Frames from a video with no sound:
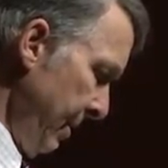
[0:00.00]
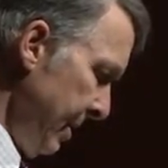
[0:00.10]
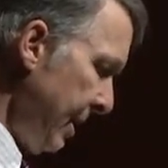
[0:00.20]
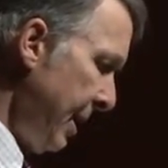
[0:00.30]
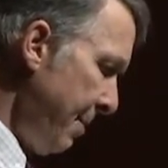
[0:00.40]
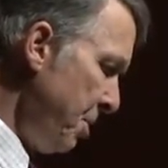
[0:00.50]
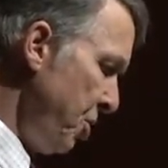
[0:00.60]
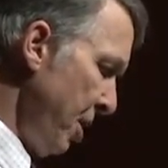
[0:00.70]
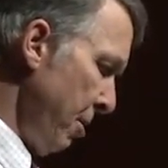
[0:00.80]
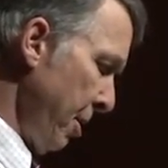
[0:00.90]
Then they came
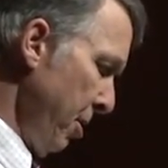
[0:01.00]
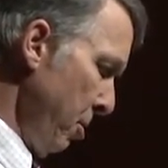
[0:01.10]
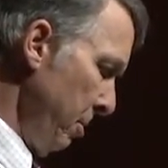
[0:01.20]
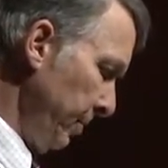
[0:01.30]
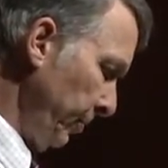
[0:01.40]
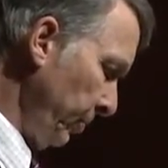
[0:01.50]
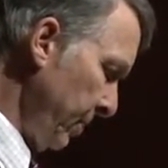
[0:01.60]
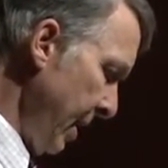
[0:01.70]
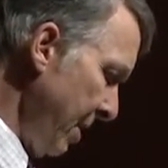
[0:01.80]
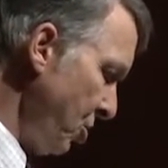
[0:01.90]
to Jericho.
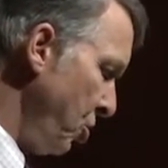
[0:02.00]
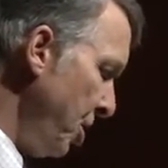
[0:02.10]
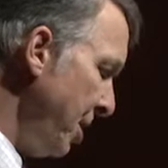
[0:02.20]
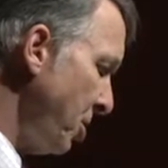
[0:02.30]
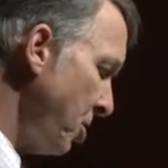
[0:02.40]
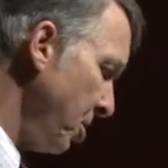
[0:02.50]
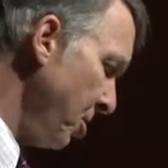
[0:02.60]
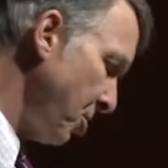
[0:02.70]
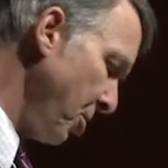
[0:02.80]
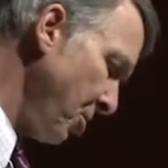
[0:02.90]
As Jesus
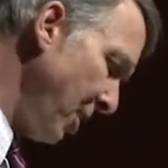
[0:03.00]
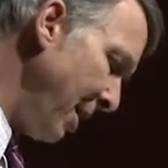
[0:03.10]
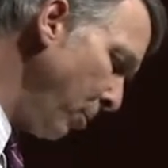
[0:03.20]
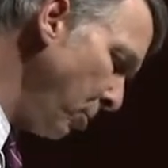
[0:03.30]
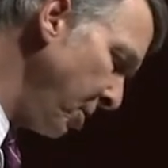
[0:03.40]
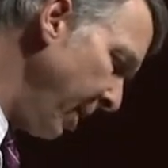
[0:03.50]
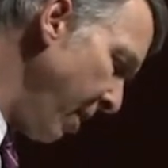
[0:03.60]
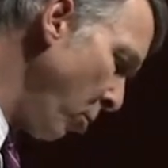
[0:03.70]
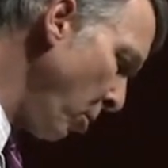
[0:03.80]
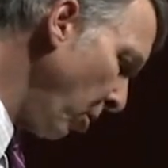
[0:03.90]
and his disciples,
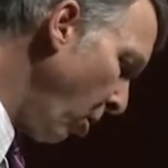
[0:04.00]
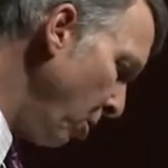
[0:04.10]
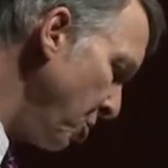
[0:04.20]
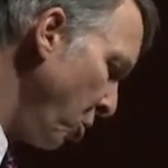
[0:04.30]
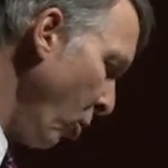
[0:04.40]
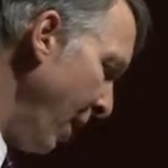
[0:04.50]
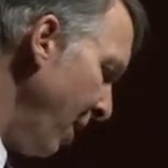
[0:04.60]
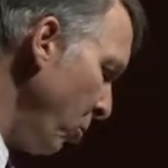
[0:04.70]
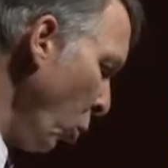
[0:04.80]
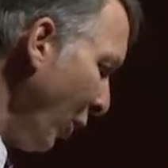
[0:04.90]
together with a large
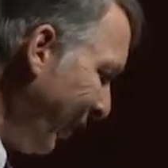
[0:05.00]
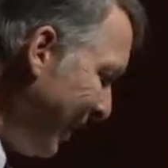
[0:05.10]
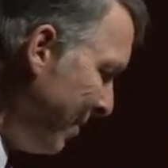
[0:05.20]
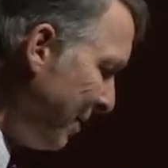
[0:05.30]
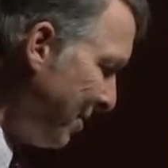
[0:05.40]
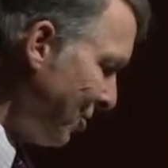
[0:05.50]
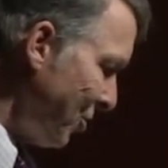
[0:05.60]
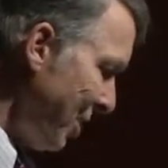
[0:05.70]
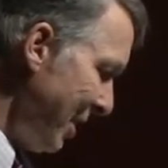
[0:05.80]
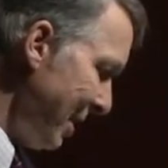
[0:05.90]
crowd, were leaving the
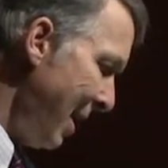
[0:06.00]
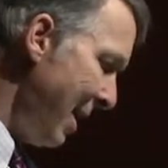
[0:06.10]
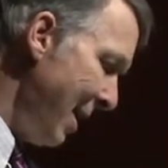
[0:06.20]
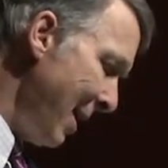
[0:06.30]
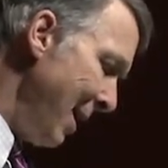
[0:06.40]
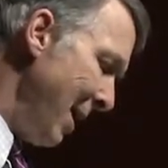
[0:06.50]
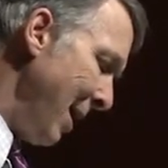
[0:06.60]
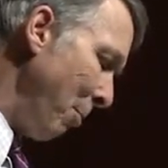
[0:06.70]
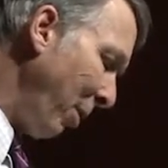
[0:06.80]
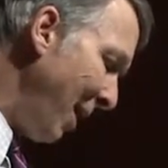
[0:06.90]
city,
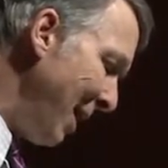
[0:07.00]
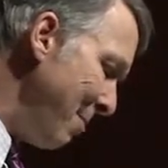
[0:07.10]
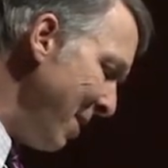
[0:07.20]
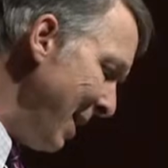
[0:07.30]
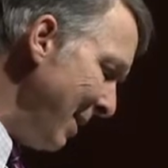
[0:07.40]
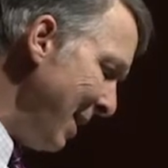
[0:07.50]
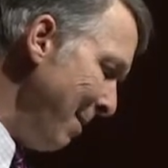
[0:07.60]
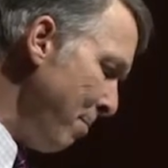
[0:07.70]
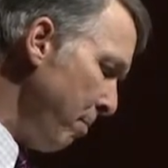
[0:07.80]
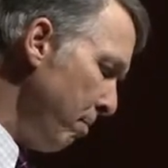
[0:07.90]
a blind man
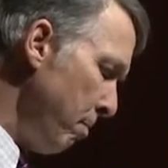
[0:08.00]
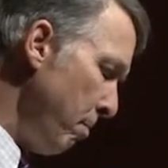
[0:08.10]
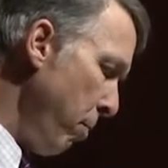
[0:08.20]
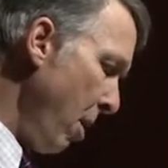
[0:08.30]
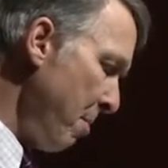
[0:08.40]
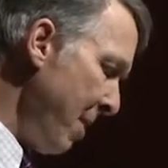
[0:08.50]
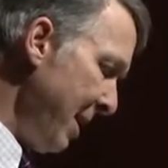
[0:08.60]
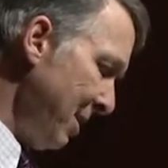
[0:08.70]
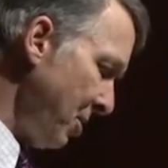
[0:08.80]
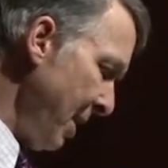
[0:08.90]
named
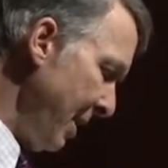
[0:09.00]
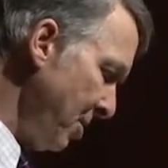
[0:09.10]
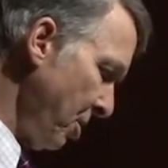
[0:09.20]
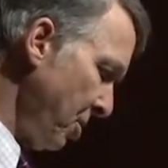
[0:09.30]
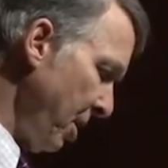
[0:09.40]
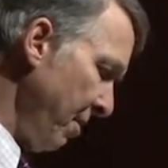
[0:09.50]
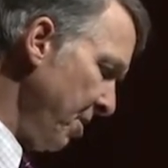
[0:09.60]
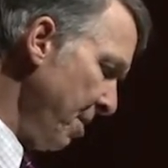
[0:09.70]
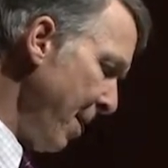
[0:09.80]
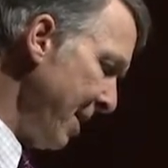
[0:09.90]
Bartimaeus, that is the son of
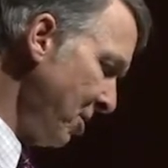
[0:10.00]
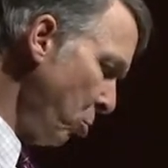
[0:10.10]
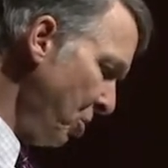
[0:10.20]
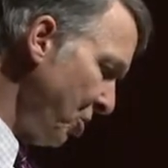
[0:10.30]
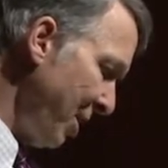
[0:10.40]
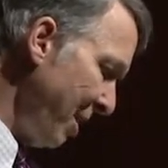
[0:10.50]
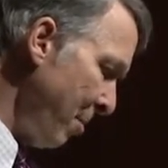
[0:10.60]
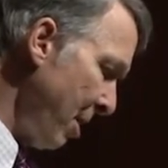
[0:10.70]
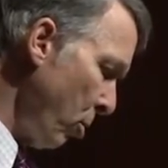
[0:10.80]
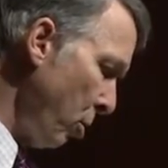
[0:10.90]
Timaeus, was sitting
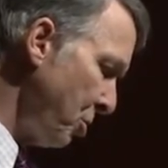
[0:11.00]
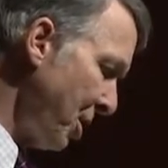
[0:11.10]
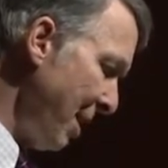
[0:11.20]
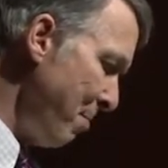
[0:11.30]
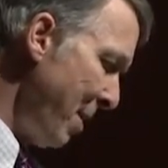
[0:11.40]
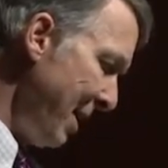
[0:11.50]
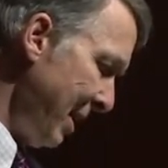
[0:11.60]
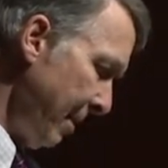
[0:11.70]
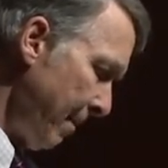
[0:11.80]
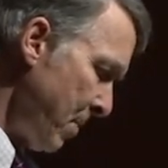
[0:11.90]
by the roadside
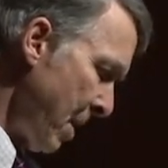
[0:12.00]
begging.